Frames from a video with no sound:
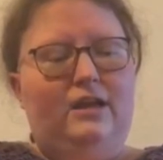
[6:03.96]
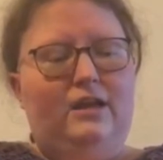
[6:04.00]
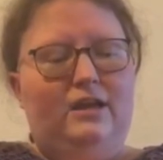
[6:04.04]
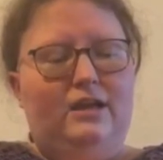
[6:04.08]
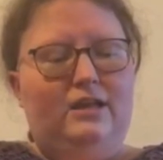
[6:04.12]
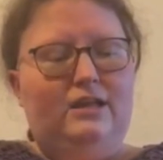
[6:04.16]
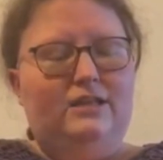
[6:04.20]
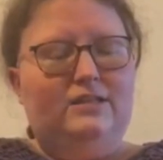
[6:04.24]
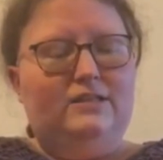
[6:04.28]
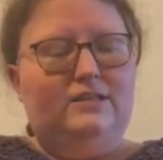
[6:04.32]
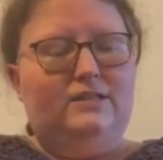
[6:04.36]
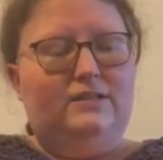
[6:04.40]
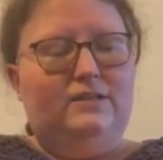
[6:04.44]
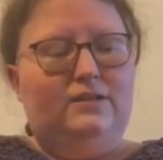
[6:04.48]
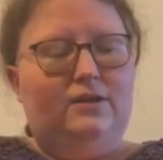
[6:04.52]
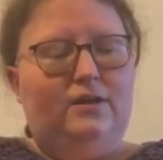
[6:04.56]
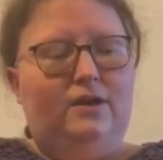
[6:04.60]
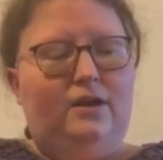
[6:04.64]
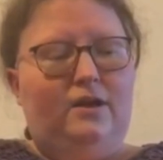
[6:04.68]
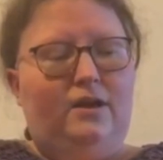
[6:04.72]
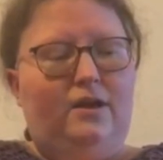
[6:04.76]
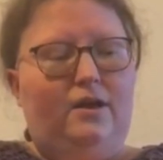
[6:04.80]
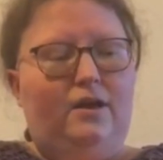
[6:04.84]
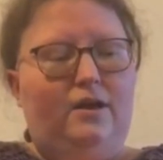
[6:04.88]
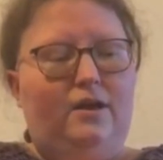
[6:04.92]
It
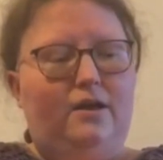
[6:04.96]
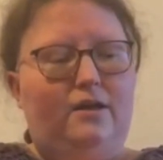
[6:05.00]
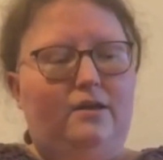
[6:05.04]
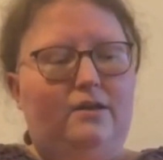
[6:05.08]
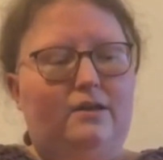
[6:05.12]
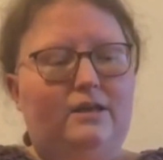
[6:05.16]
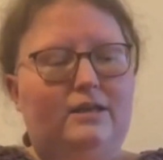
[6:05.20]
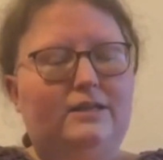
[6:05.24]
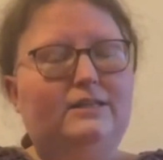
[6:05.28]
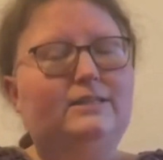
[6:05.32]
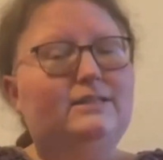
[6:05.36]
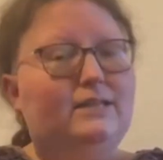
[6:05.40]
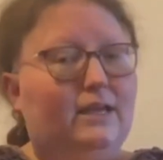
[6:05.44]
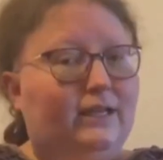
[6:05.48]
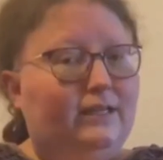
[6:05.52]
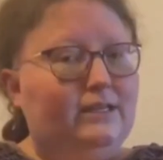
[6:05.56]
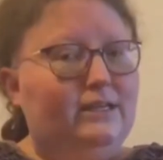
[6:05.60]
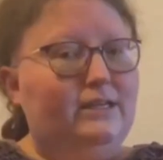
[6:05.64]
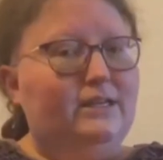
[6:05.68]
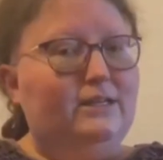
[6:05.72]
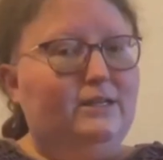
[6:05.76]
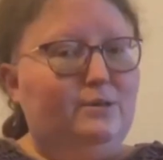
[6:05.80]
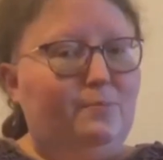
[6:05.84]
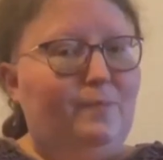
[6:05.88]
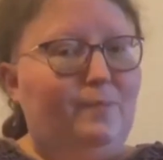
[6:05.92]
says
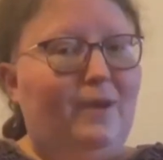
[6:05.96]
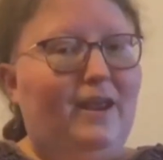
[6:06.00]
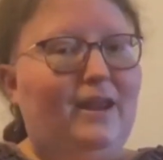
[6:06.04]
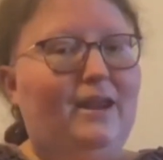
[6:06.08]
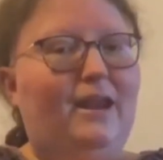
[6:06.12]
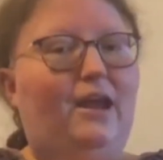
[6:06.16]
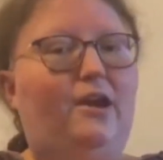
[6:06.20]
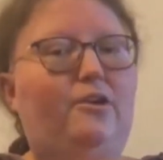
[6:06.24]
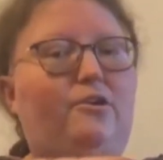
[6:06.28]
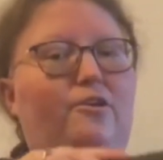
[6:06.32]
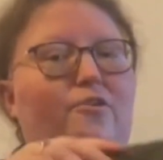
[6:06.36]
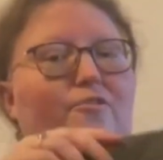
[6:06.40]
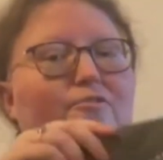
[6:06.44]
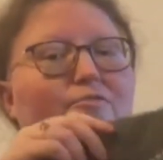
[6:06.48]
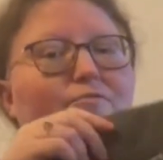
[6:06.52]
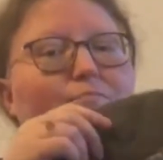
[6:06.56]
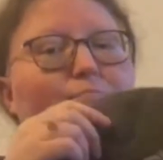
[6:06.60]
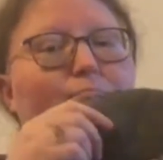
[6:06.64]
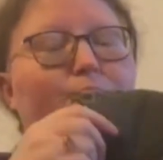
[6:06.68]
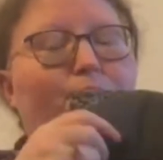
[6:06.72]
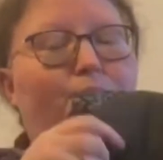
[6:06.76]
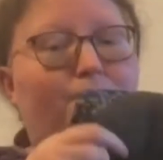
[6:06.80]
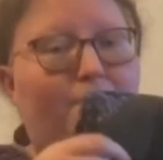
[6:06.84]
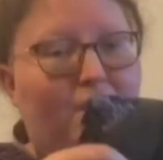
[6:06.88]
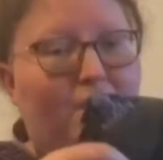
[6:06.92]
it's made out of
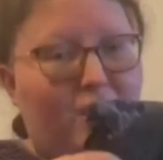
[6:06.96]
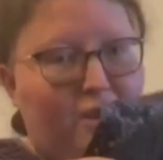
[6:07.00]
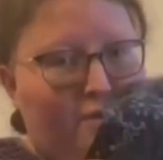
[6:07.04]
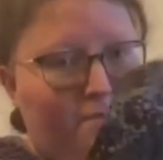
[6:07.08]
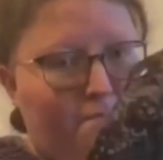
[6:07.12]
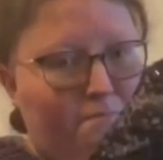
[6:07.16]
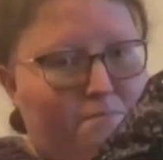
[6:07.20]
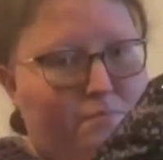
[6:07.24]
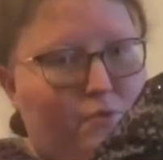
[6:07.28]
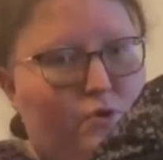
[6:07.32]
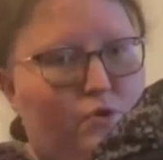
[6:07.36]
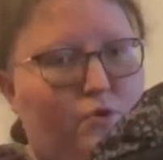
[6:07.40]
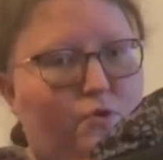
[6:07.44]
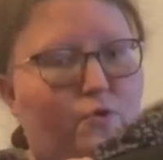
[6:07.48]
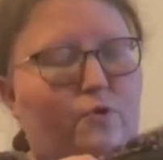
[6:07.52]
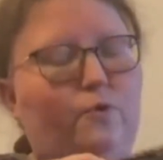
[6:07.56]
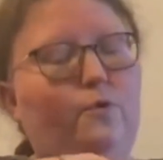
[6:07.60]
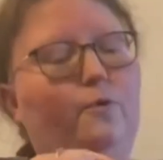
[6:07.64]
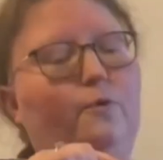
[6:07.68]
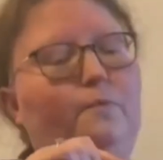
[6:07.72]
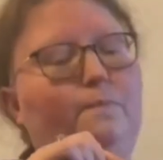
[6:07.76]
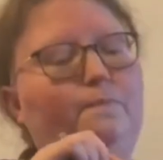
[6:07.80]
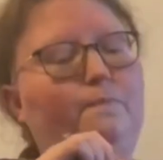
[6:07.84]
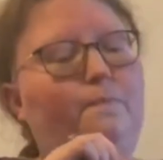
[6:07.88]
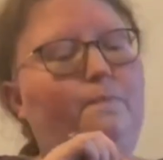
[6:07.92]

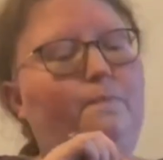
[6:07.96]
bamboo,